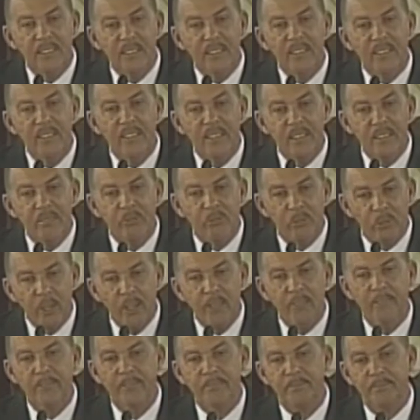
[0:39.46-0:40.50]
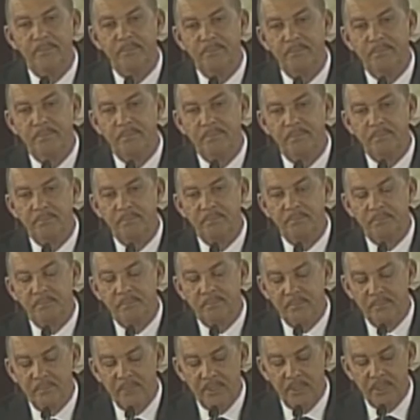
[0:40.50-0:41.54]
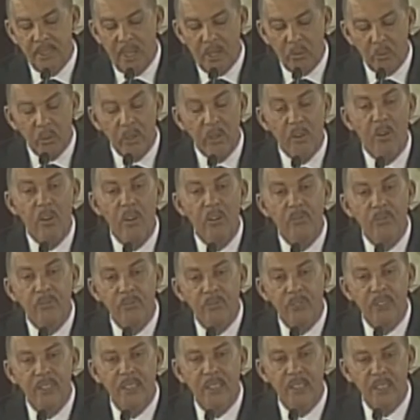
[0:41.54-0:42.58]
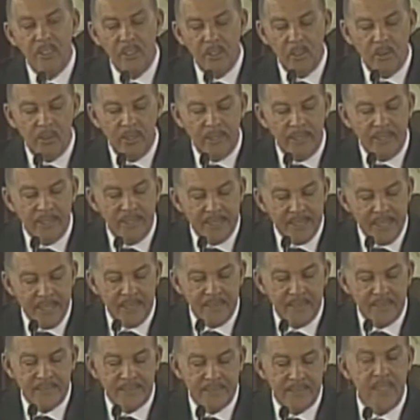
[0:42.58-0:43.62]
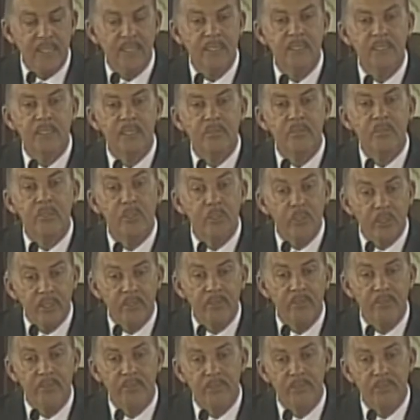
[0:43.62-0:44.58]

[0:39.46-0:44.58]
and dear friend, and we all feel your intense sense of grief.